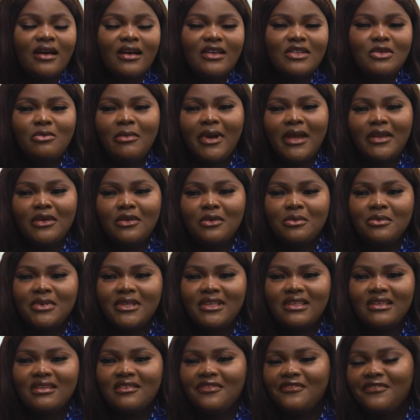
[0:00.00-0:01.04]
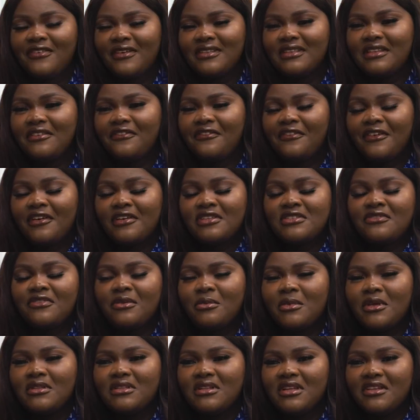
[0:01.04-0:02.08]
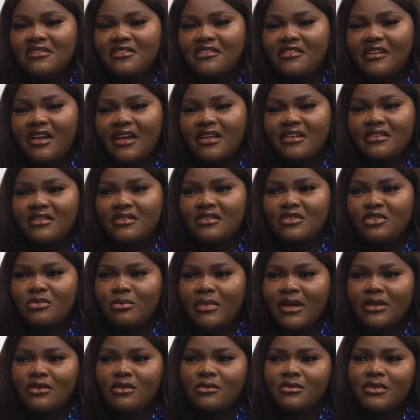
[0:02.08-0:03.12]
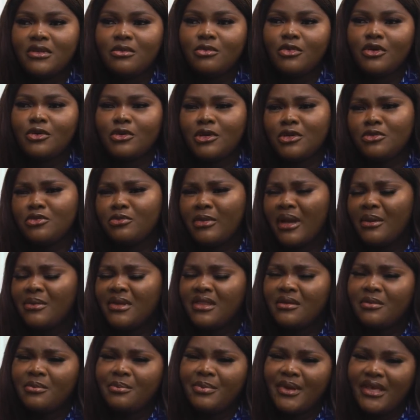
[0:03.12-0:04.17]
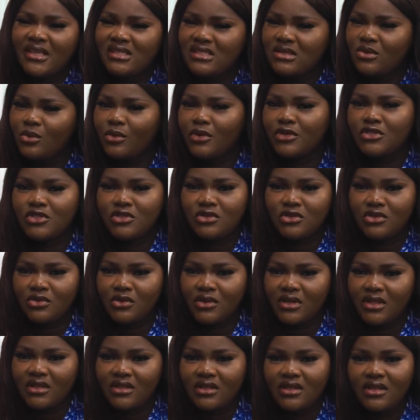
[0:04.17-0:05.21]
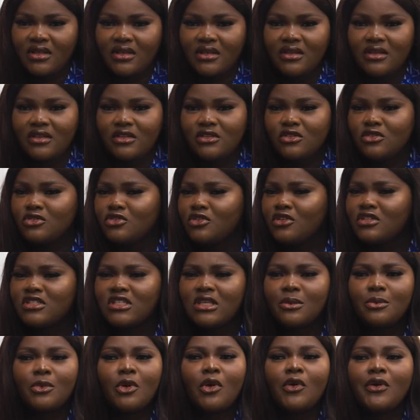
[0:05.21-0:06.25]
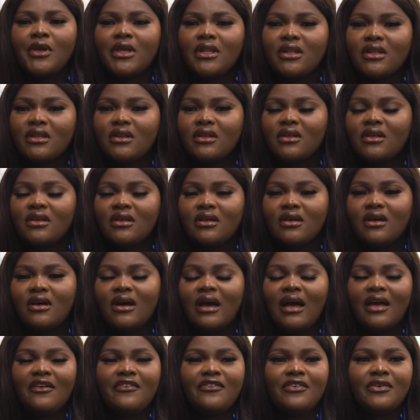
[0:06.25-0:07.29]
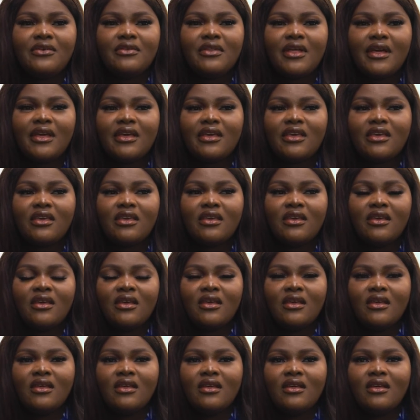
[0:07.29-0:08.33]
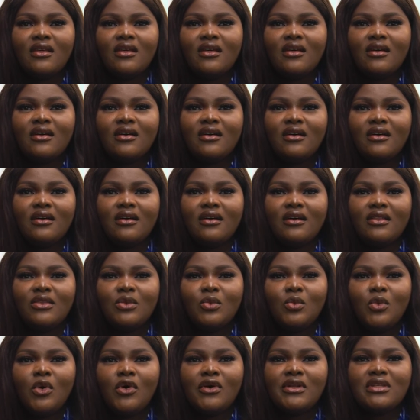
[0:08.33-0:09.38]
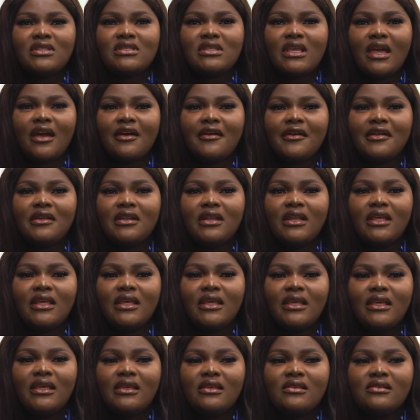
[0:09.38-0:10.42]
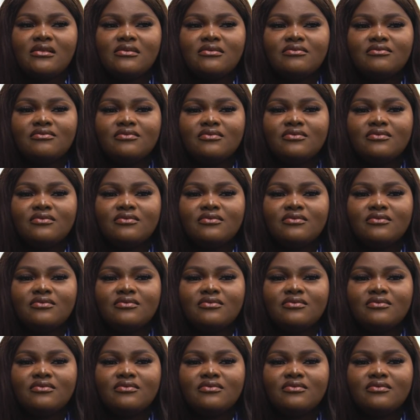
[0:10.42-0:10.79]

You might not be the first female delivery rider. You might not be, but you might be the best in what you're doing. So just keep going. I feel like the world is currently